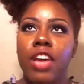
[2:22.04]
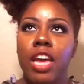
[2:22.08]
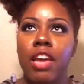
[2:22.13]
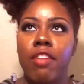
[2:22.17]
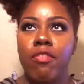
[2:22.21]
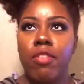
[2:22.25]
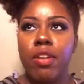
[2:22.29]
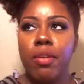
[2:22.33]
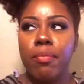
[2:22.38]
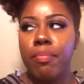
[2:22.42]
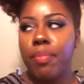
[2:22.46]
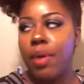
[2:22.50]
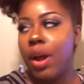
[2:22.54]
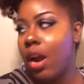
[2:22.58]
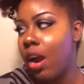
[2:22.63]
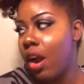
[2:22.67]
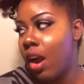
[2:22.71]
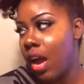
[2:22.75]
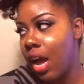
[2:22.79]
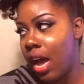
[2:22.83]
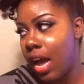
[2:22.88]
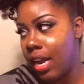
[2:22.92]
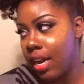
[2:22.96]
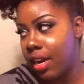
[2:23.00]
favorite
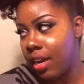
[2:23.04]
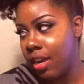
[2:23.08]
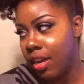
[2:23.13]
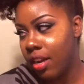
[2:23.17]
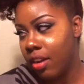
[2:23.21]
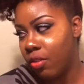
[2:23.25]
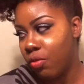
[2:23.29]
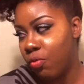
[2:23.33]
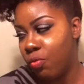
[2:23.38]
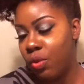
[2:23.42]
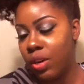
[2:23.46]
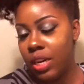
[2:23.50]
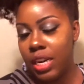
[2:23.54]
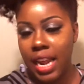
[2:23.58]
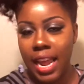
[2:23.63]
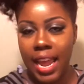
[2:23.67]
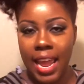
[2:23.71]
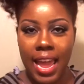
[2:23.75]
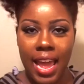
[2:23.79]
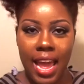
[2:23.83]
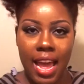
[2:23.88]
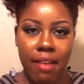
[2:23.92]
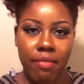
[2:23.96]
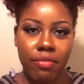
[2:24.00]
product would
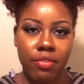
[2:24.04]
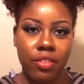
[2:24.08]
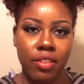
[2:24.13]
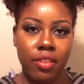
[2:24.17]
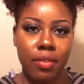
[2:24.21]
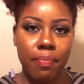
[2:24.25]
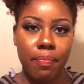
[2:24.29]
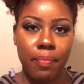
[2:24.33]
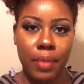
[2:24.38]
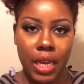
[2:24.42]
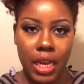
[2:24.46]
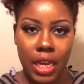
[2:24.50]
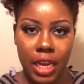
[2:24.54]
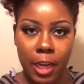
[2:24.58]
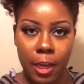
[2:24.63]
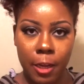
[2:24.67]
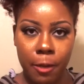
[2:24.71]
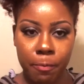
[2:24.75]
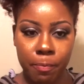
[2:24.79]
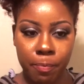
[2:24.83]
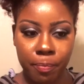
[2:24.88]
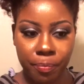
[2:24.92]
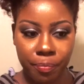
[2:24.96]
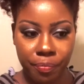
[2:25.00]
have to
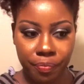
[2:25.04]
be